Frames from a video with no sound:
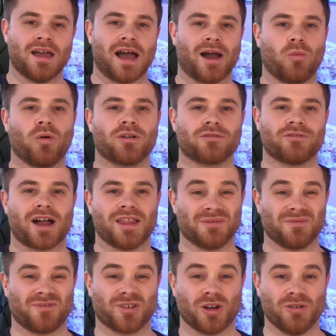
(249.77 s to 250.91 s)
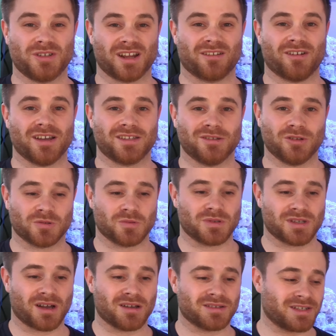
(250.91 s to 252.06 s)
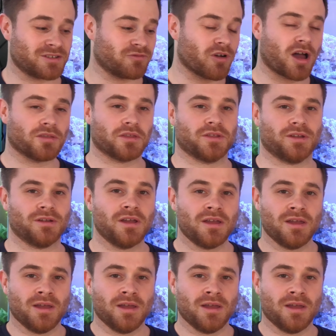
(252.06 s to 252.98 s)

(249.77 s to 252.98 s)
And what a random flow generator nozzle does is, rather than